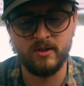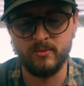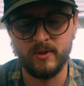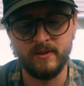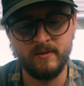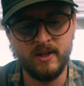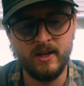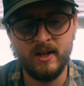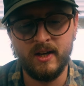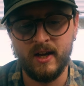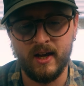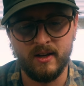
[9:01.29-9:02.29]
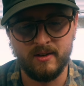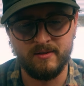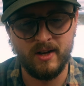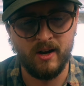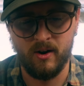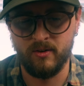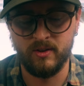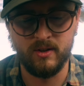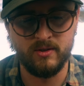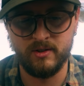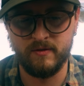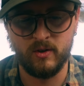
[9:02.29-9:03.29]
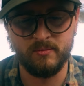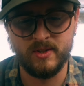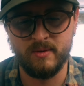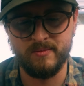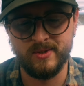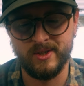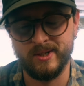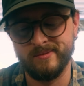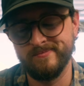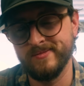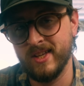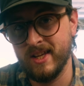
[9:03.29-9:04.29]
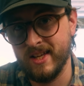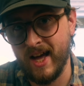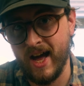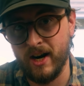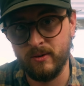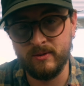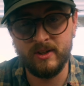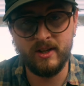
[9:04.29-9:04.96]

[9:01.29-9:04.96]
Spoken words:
this one, and I hardly use the film sim, so I don't know.